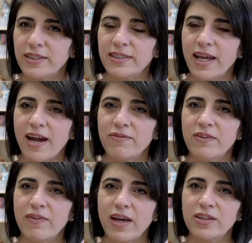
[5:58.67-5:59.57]
didn't have
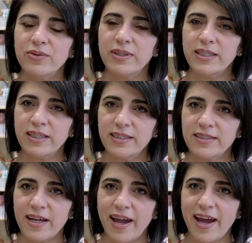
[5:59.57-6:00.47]
the value it
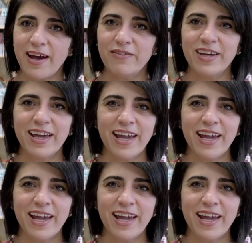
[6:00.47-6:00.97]
needed to have.